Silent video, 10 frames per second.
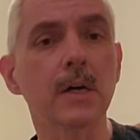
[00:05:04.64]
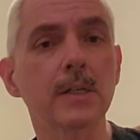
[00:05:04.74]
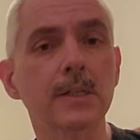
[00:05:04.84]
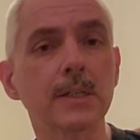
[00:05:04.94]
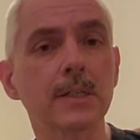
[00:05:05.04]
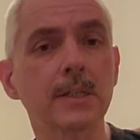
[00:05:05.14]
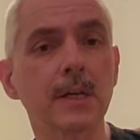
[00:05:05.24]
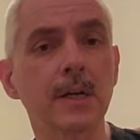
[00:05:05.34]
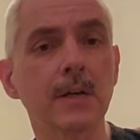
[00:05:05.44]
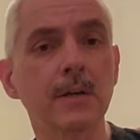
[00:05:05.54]
since
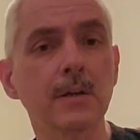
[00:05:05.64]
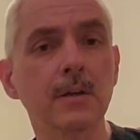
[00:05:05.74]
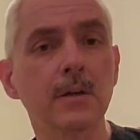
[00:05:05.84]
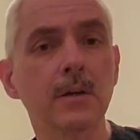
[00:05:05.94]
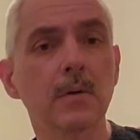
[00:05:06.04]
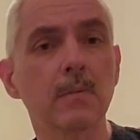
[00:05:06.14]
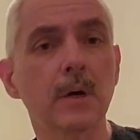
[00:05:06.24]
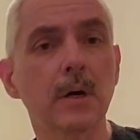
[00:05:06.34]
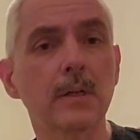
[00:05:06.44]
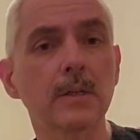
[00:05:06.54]
then,
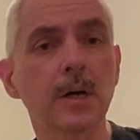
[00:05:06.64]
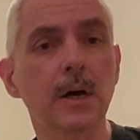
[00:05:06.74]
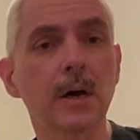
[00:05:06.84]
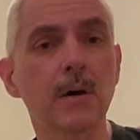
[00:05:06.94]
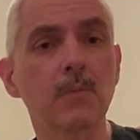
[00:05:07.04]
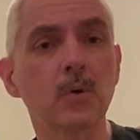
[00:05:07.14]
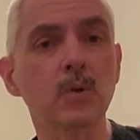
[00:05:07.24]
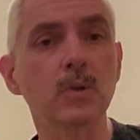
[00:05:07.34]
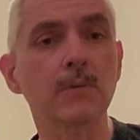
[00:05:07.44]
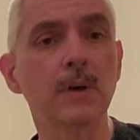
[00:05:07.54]
but
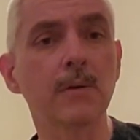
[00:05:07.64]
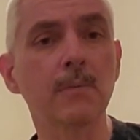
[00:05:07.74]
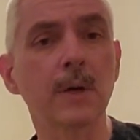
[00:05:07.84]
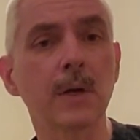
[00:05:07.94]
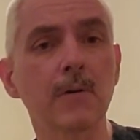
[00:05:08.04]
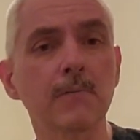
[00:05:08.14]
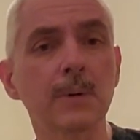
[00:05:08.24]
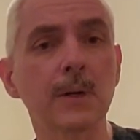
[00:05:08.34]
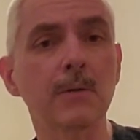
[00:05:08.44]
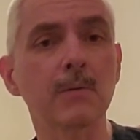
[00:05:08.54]
most of them have
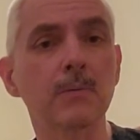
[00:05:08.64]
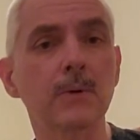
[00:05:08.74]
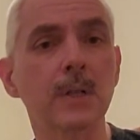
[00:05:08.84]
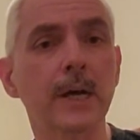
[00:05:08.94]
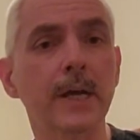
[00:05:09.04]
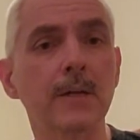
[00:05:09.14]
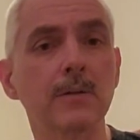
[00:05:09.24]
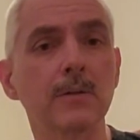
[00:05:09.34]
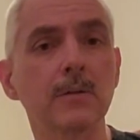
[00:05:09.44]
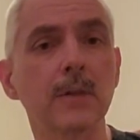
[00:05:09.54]
been related
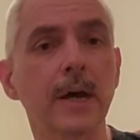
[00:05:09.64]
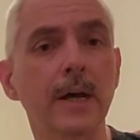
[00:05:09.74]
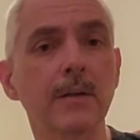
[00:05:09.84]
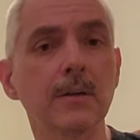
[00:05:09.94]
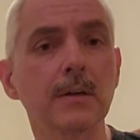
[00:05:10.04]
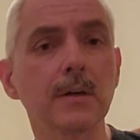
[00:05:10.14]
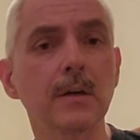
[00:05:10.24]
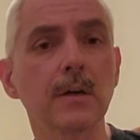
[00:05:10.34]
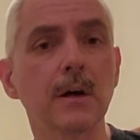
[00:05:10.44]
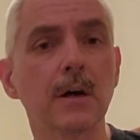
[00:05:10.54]
to that.
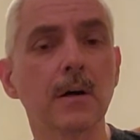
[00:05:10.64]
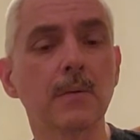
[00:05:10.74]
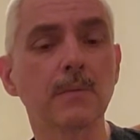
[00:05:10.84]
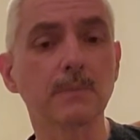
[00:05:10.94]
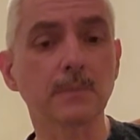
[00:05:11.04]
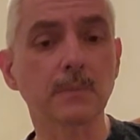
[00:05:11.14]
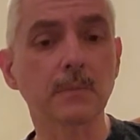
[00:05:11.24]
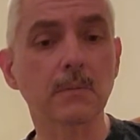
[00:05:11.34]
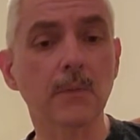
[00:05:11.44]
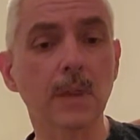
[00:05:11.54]
Um,
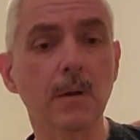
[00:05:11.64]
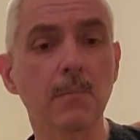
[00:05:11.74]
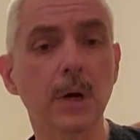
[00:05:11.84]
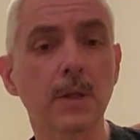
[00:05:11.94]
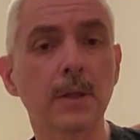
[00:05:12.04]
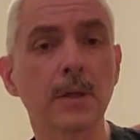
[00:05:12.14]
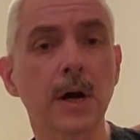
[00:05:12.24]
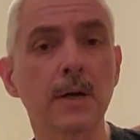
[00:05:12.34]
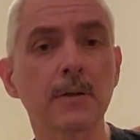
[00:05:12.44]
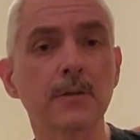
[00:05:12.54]
but the
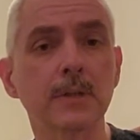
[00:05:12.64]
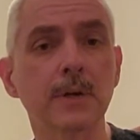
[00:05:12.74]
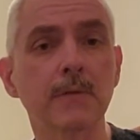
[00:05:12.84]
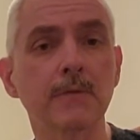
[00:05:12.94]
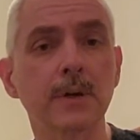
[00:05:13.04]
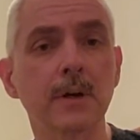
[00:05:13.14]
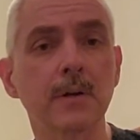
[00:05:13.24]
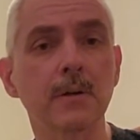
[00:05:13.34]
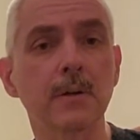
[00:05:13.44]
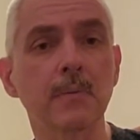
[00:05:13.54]
doctors have
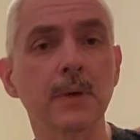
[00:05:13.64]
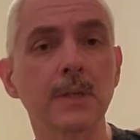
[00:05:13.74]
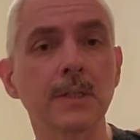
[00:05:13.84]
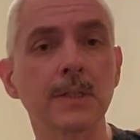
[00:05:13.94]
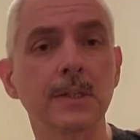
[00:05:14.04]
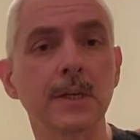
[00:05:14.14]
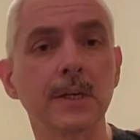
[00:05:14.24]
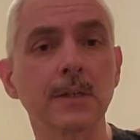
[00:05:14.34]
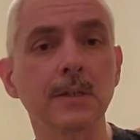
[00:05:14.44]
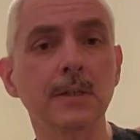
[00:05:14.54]
done amazing
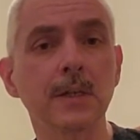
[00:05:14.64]
things,